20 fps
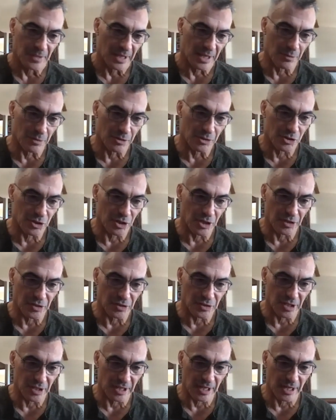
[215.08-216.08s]
It was
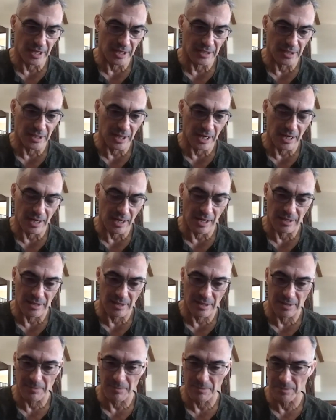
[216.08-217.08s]
just, uh, I, I
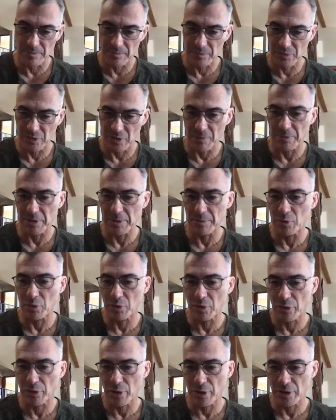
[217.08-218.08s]
think some people
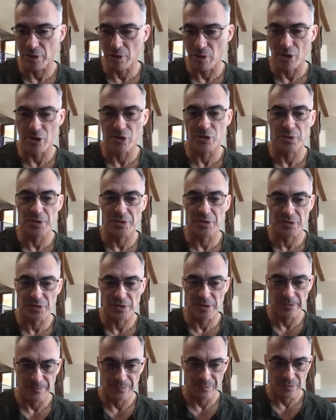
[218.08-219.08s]
would have thought it
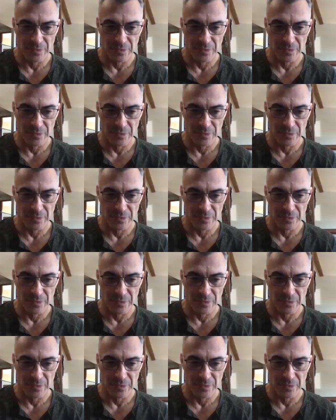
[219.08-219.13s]
arduous